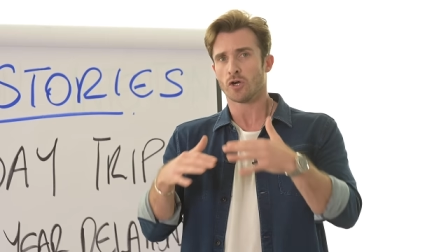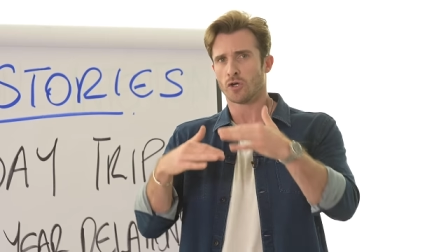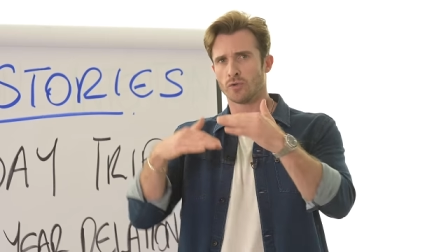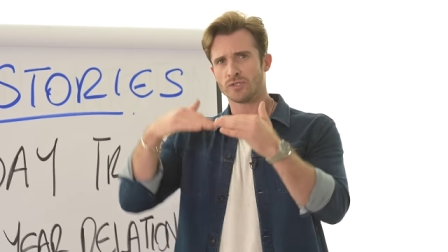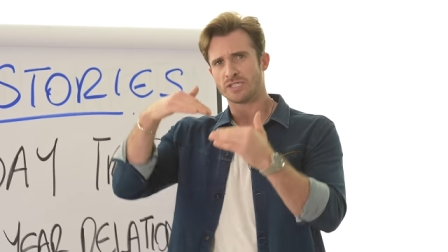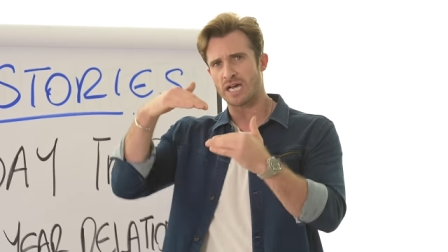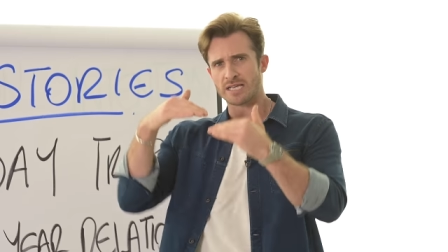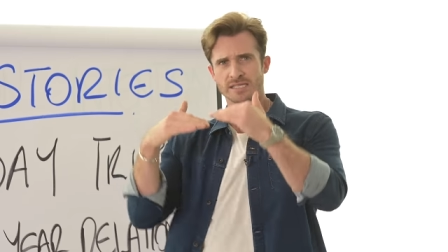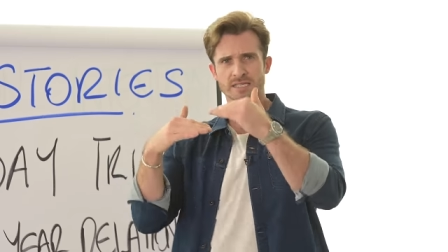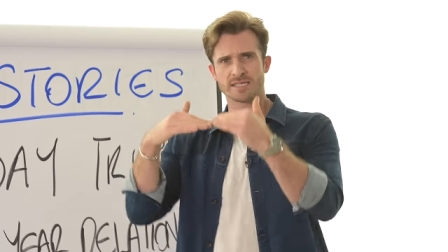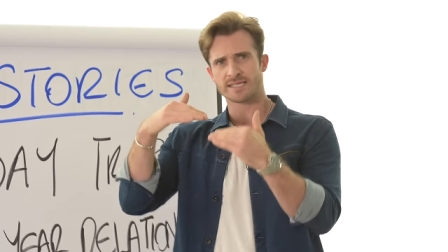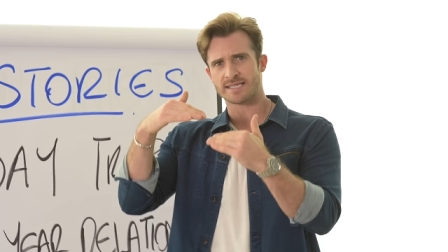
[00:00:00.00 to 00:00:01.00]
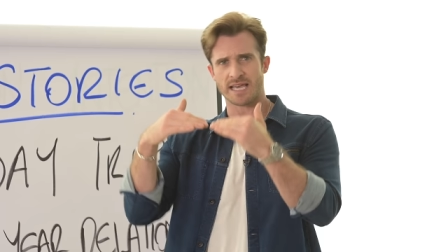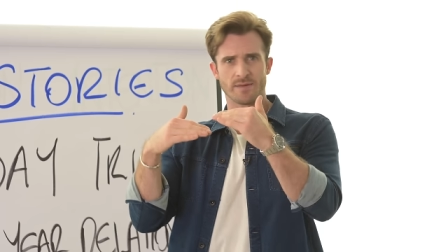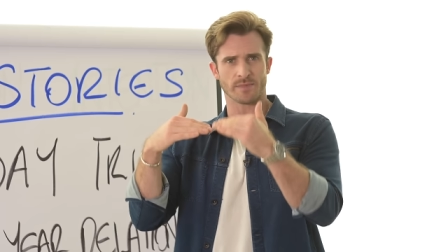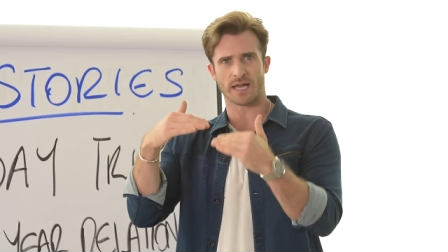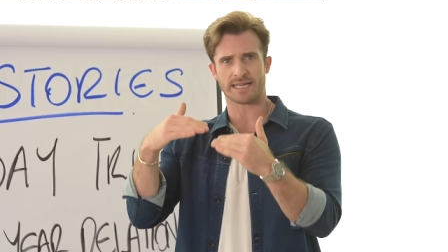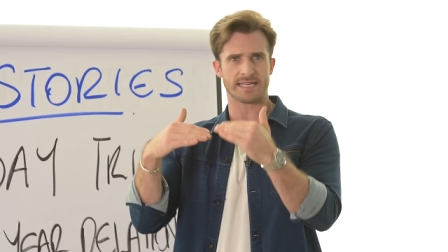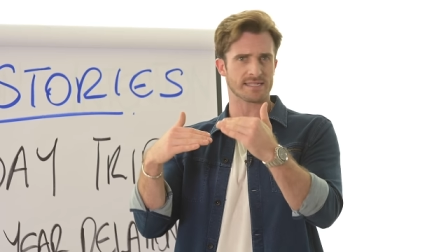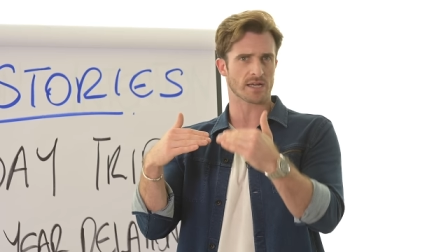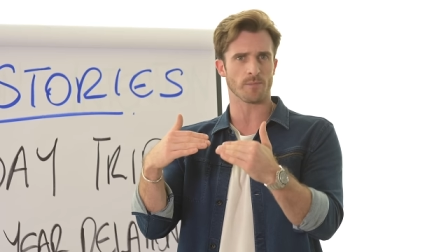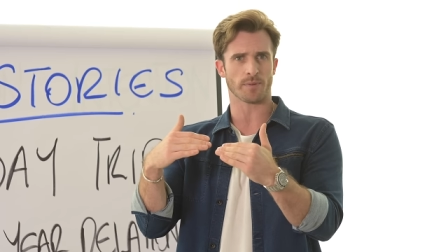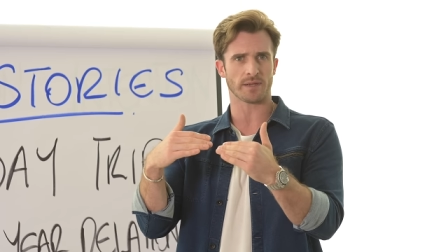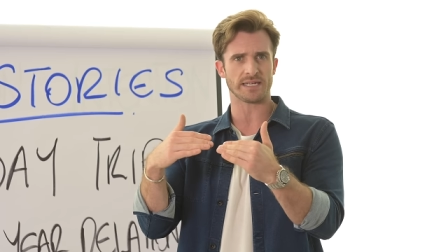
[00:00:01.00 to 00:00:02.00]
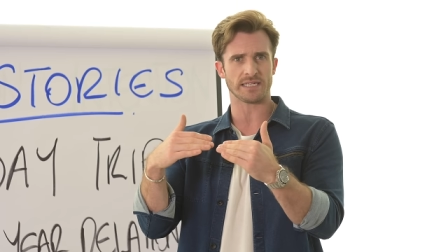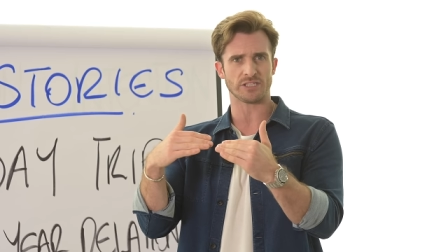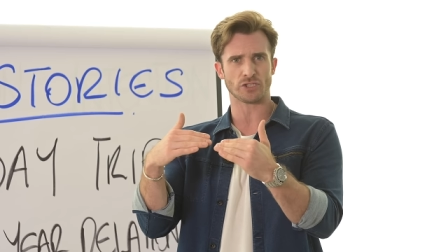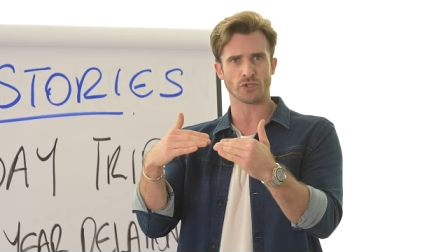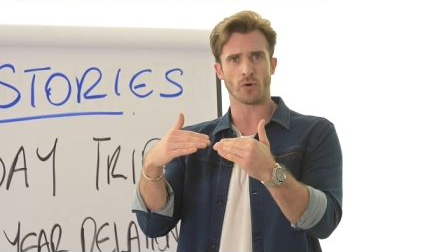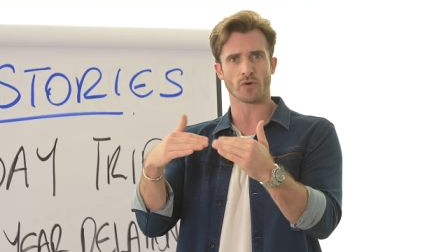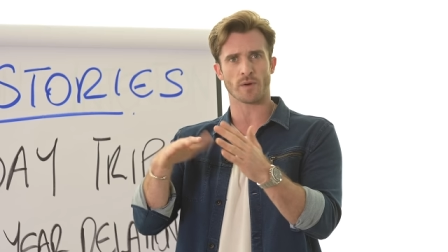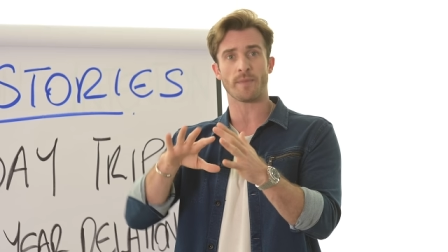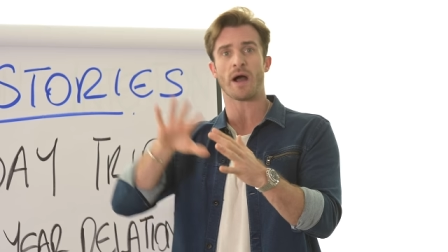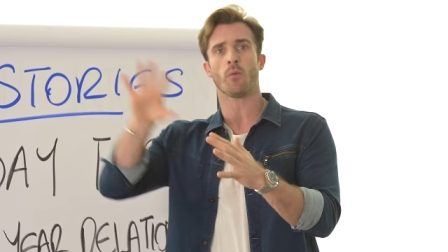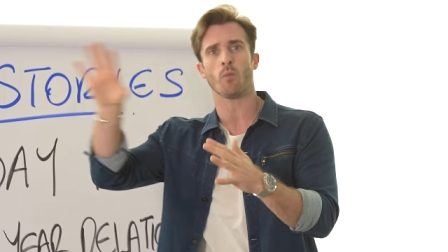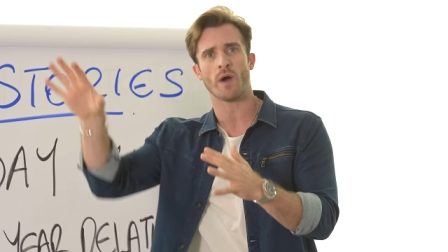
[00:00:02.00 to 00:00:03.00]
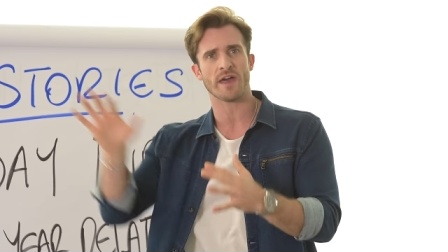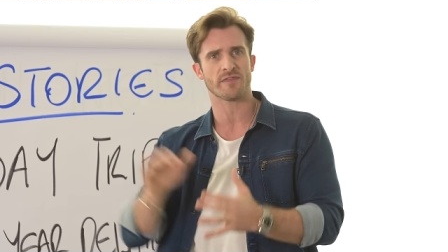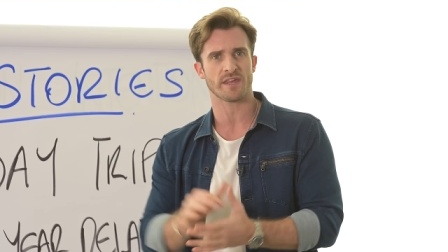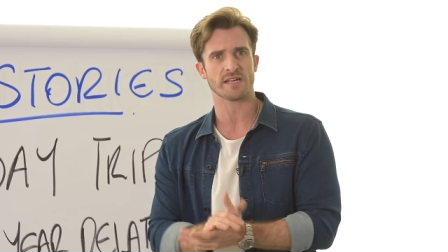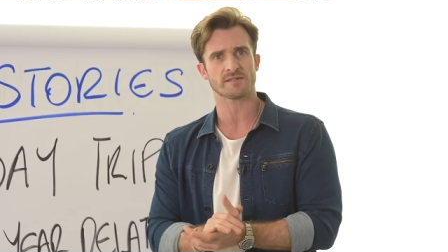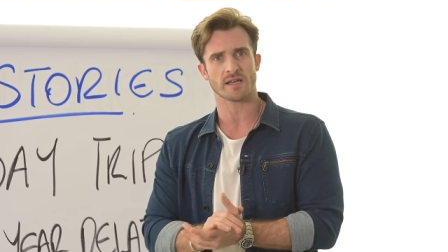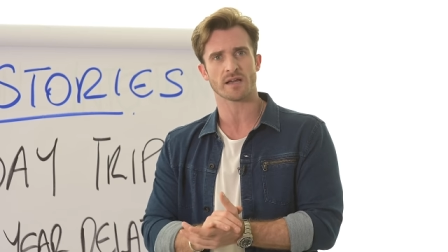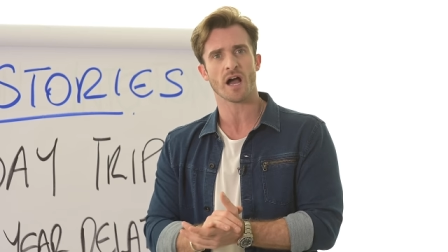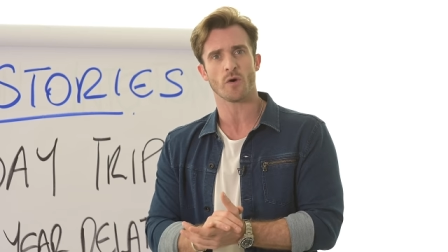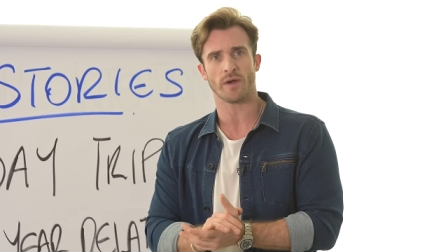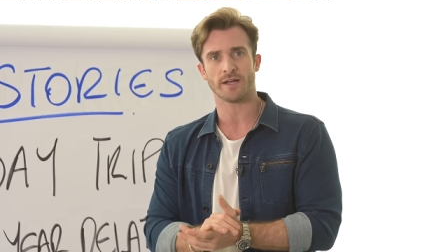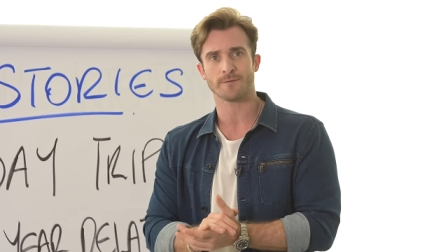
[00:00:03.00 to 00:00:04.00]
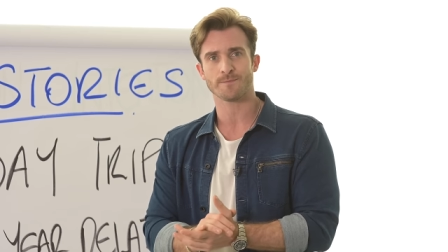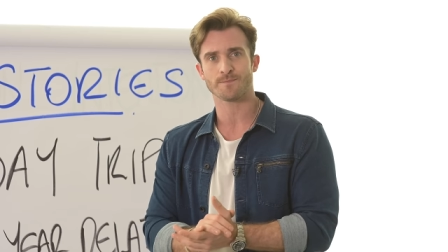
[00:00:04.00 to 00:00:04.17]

who doesn't seem like he's completely sure about where things are going.